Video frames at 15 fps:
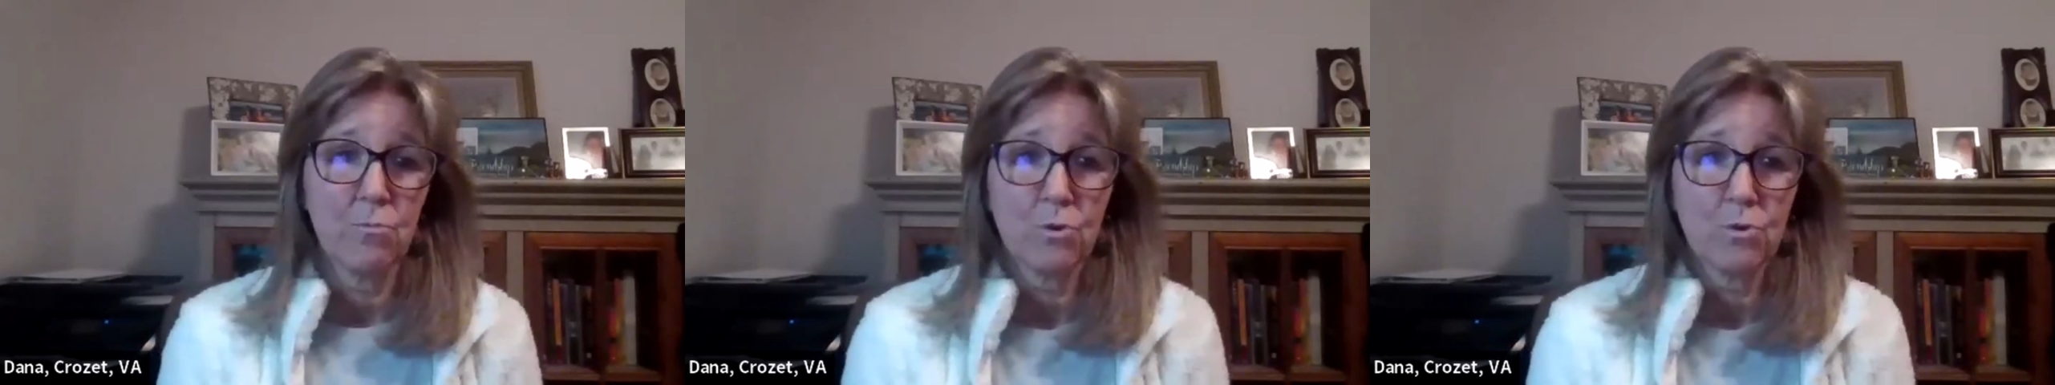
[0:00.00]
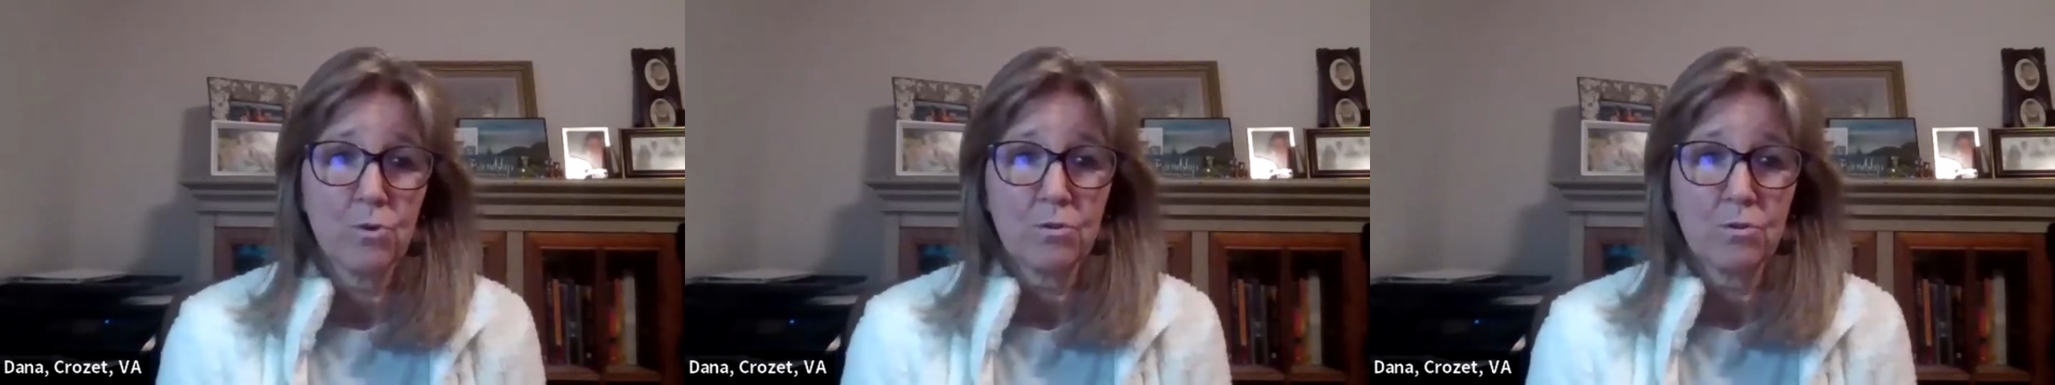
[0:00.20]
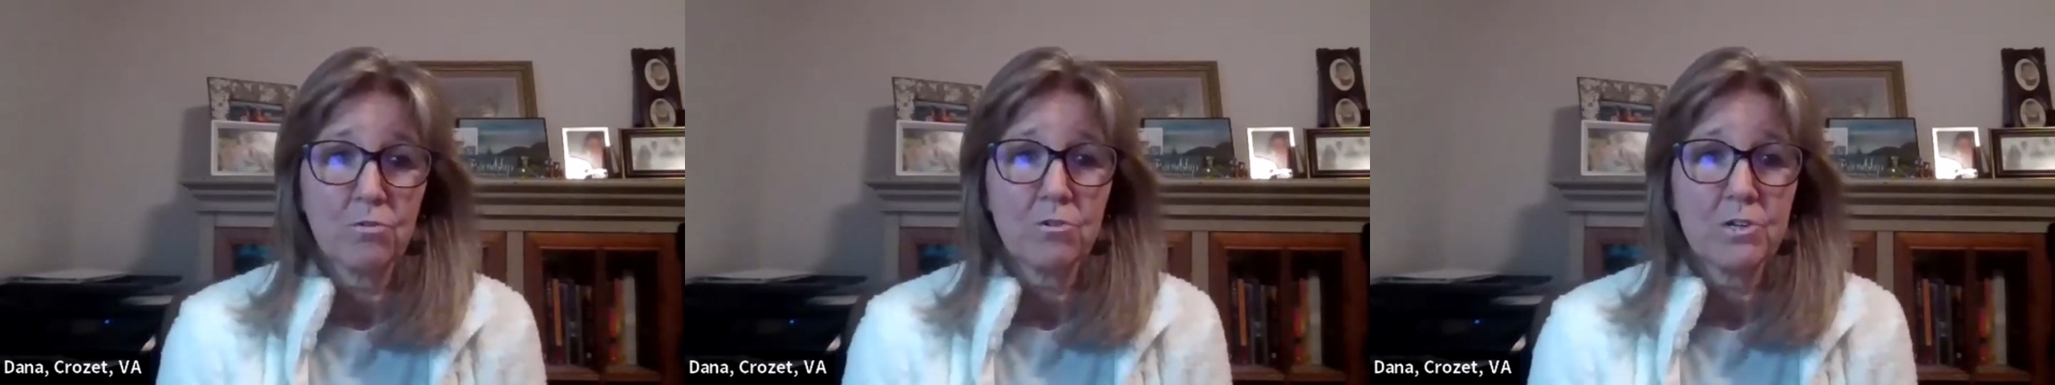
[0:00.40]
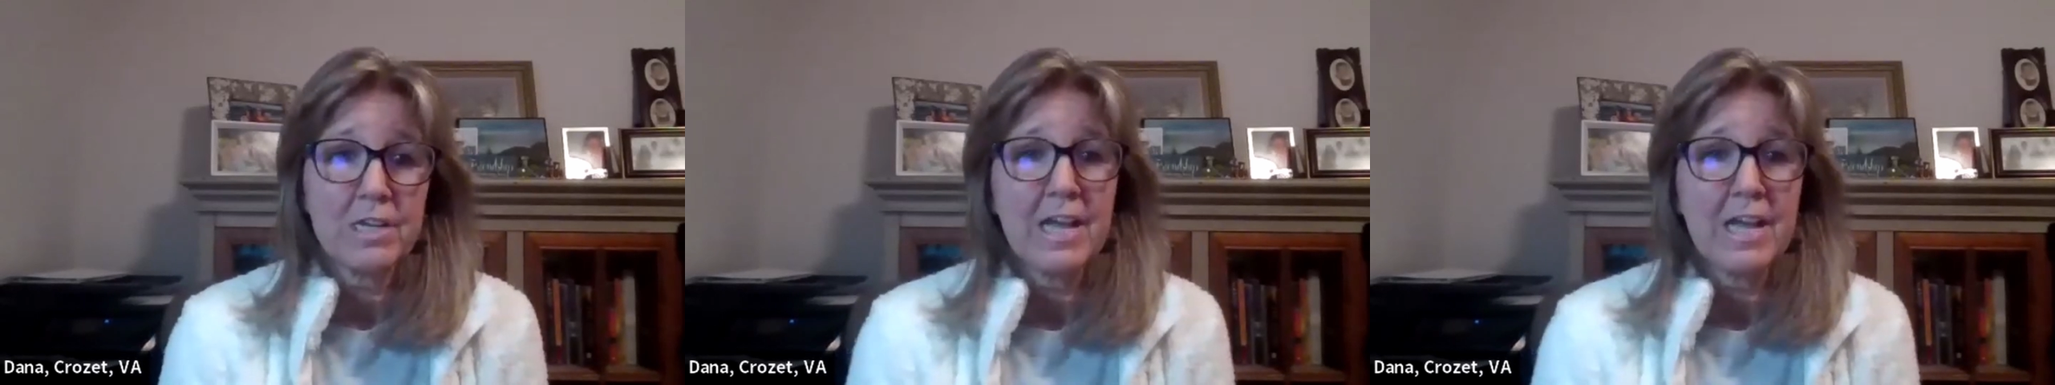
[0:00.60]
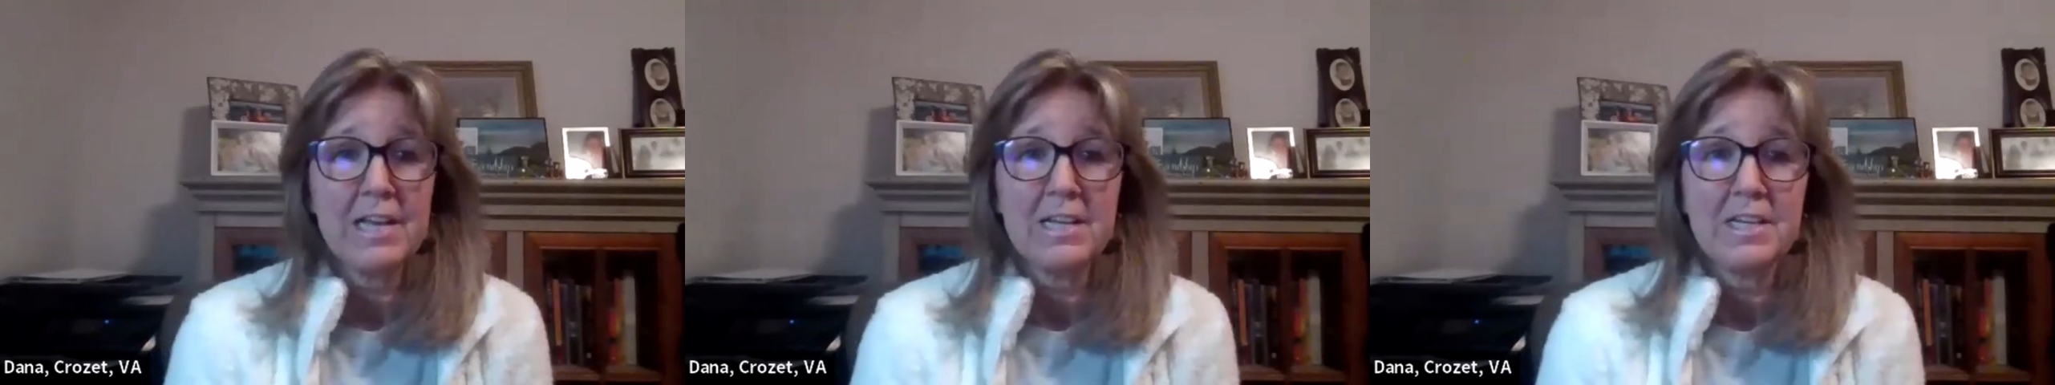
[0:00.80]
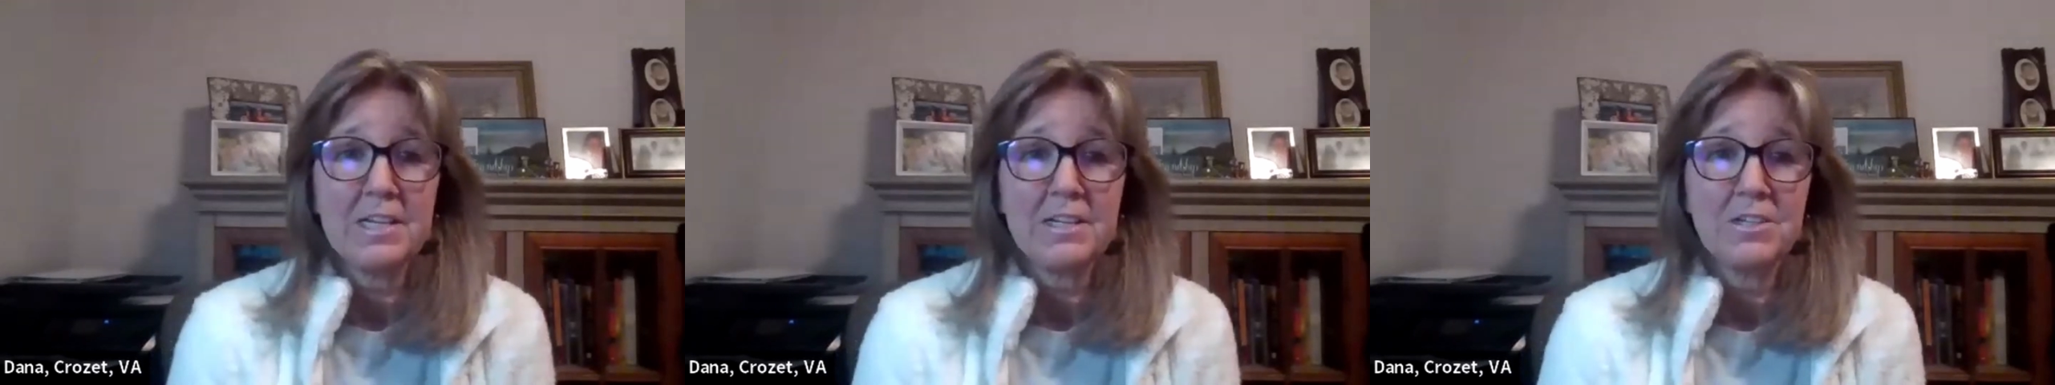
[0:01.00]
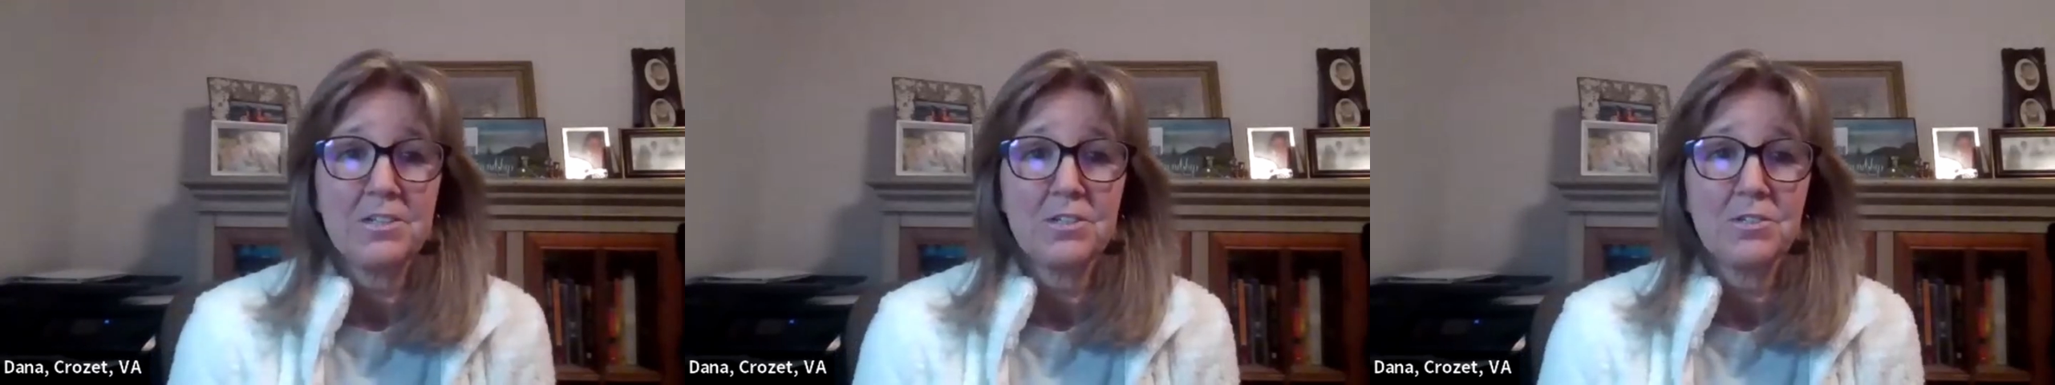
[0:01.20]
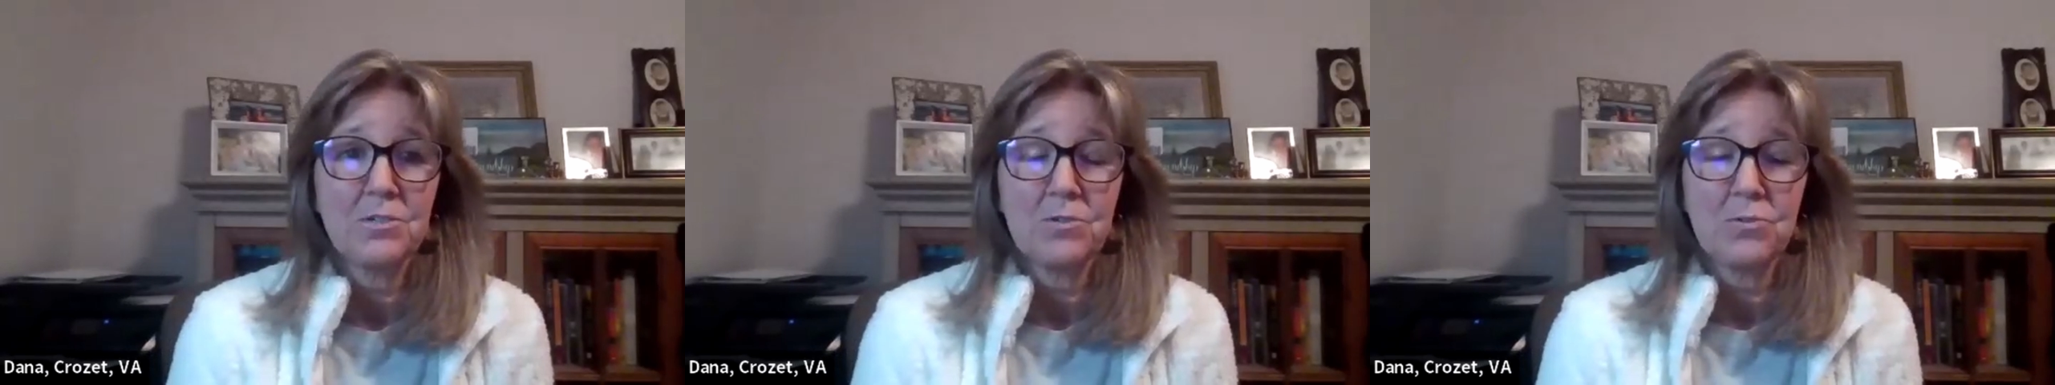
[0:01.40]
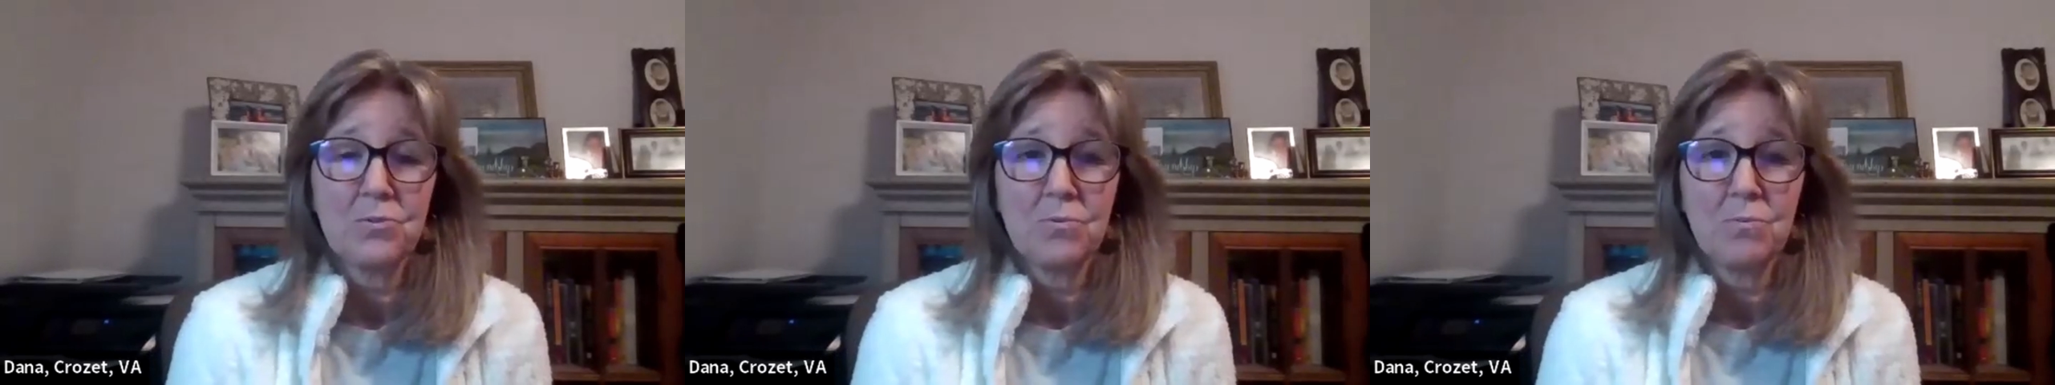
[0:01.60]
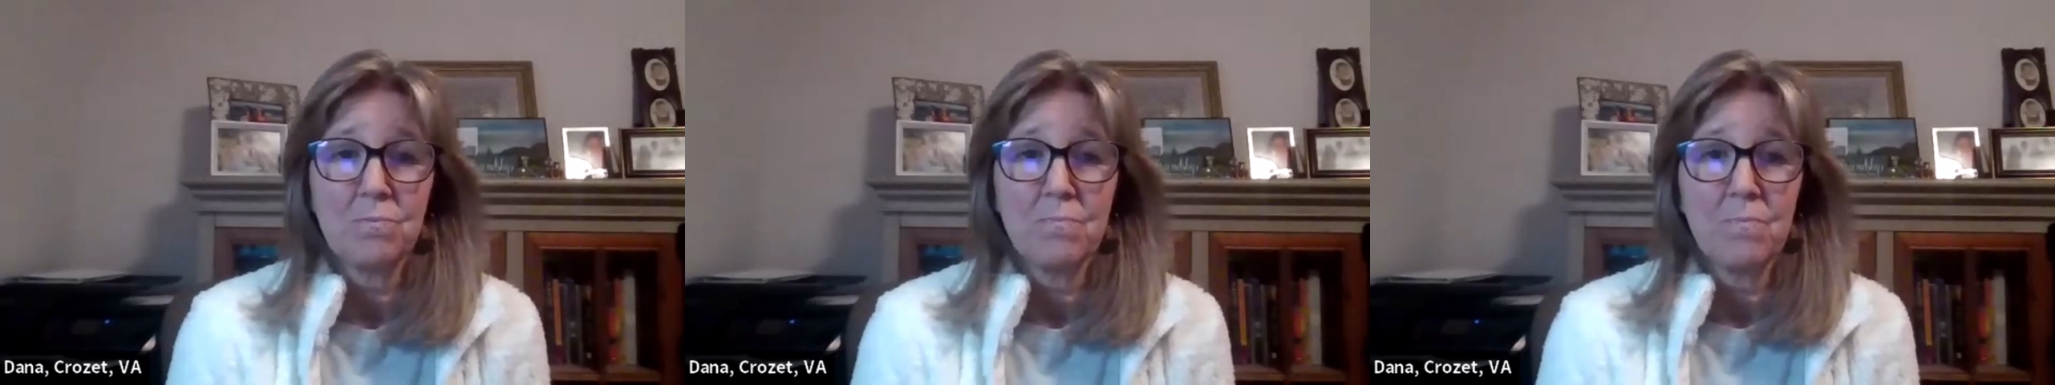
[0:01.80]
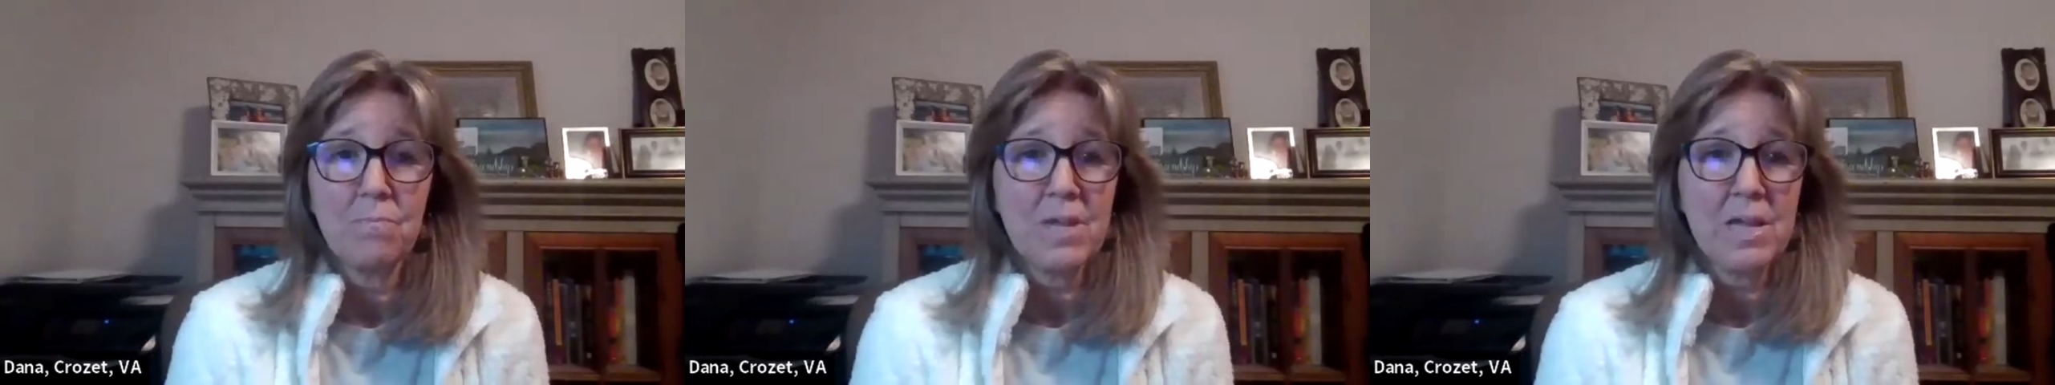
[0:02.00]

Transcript: We're created to